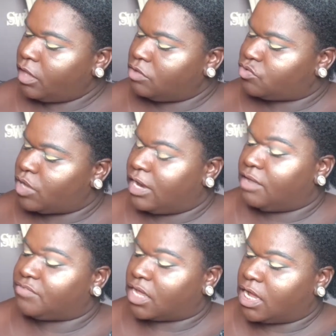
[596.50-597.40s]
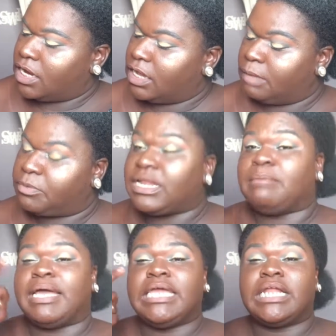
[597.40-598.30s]
So I love that color. I put that in
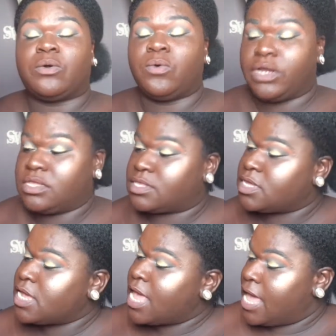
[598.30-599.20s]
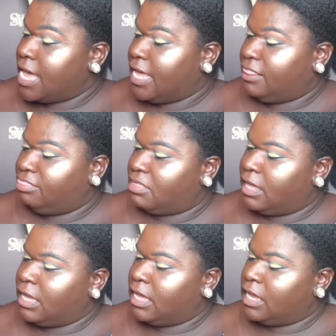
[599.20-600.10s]
my inner corners. And
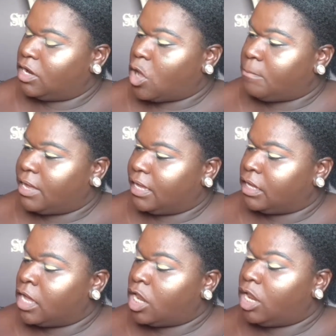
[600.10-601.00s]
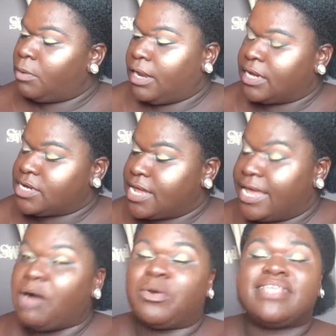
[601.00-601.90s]
then on my lower lash line,
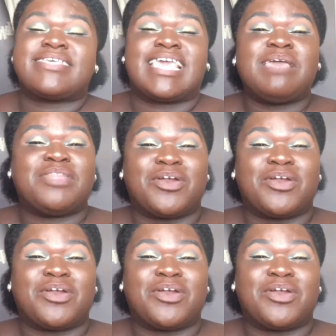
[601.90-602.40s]
I wanted to keep the